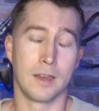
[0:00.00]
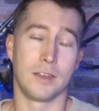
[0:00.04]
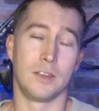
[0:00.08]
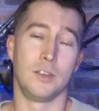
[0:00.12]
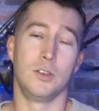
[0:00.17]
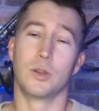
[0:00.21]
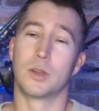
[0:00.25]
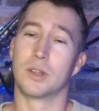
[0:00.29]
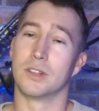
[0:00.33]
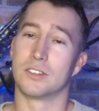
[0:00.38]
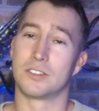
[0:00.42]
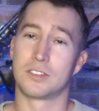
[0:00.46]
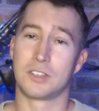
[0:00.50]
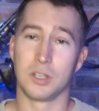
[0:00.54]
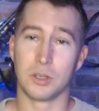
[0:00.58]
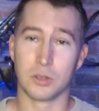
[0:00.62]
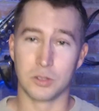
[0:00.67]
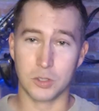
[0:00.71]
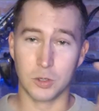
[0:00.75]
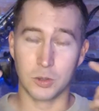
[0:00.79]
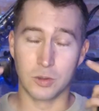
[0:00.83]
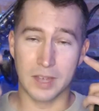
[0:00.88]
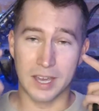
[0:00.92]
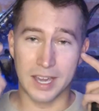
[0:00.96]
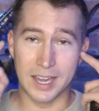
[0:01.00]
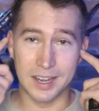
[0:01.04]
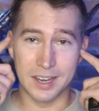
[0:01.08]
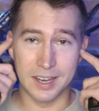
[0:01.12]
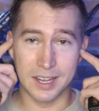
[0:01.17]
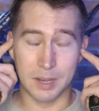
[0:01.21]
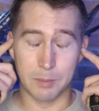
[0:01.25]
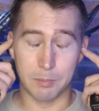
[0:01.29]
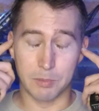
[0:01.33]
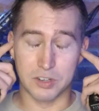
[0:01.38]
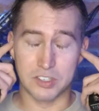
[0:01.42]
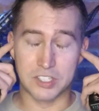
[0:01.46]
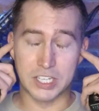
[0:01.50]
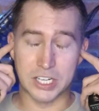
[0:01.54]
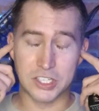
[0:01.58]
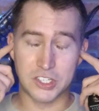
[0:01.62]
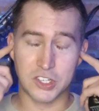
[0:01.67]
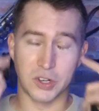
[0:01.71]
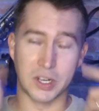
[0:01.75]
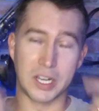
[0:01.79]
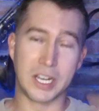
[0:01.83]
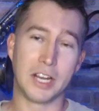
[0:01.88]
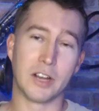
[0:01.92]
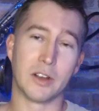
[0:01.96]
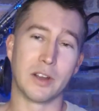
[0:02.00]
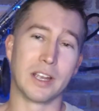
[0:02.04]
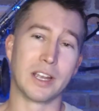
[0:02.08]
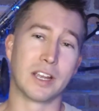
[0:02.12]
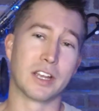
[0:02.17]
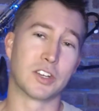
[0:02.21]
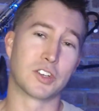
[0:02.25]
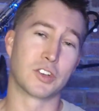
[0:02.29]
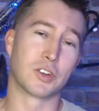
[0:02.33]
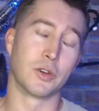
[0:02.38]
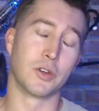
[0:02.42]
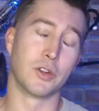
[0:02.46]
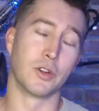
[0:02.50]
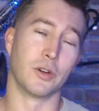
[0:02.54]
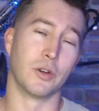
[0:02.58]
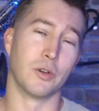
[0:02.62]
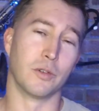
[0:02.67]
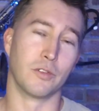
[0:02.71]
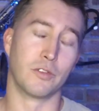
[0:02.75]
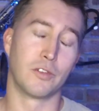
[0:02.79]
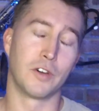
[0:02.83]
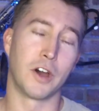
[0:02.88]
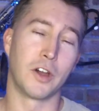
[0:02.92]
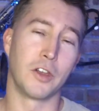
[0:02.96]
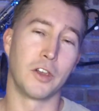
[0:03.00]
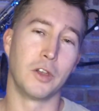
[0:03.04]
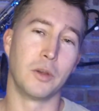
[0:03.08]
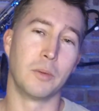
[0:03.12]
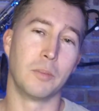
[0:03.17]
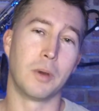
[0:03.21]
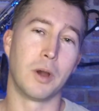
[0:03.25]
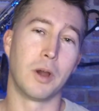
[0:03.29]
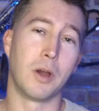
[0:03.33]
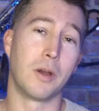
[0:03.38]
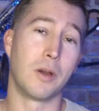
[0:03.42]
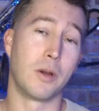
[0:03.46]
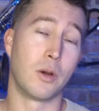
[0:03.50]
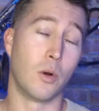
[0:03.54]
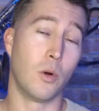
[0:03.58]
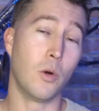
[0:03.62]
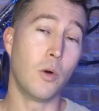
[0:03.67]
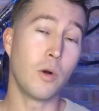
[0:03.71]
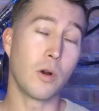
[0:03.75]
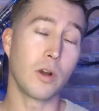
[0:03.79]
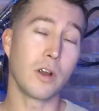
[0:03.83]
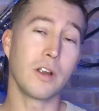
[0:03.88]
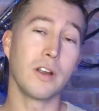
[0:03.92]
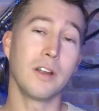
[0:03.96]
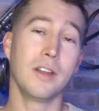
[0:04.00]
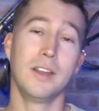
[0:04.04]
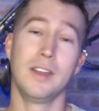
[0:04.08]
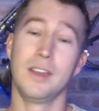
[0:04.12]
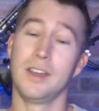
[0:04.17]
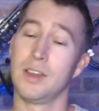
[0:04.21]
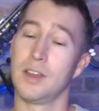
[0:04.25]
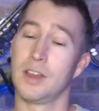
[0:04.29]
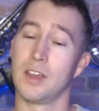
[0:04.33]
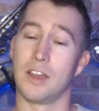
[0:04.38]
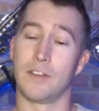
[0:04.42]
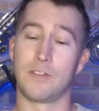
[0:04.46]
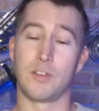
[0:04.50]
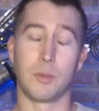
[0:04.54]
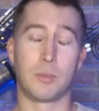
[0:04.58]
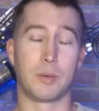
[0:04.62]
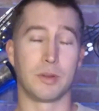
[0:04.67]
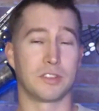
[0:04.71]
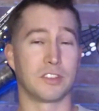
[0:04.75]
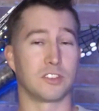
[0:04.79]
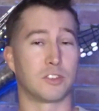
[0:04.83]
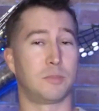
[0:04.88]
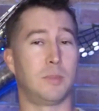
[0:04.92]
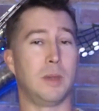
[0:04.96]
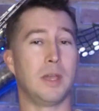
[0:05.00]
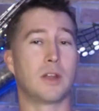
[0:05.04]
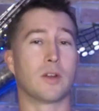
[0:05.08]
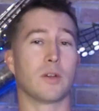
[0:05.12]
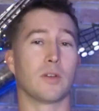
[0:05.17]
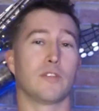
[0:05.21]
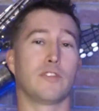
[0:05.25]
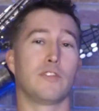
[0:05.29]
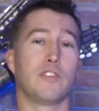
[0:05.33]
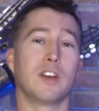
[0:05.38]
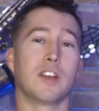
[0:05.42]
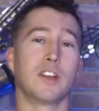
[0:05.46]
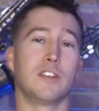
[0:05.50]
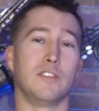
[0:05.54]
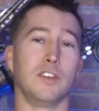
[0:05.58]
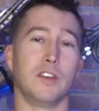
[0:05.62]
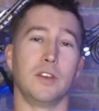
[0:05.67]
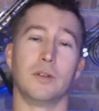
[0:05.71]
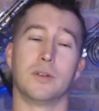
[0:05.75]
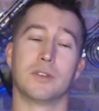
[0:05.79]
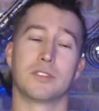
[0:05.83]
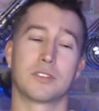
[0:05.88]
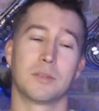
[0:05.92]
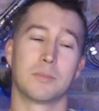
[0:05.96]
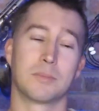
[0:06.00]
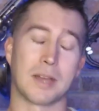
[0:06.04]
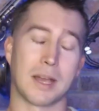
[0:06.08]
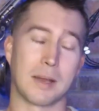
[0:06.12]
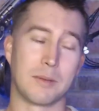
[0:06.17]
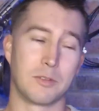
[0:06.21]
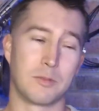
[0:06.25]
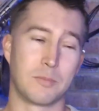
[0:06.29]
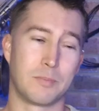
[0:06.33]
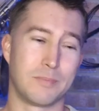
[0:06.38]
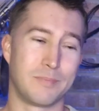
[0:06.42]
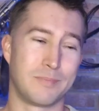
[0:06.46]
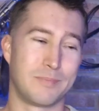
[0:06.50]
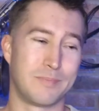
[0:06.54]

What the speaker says: You can still do that and protect your hearing, control your own volume. Or if you put the speaker in front of you, sometimes